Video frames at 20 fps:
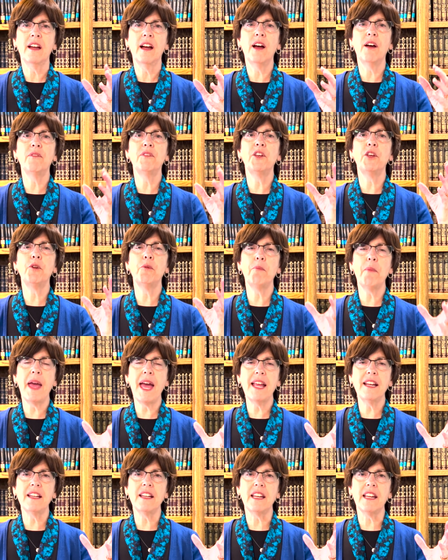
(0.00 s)
of
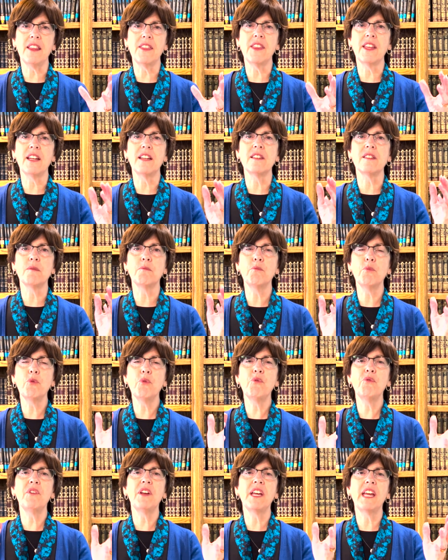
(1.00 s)
humanity that is
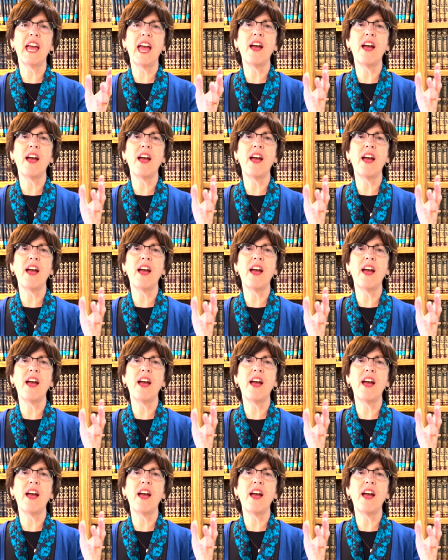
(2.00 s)
moving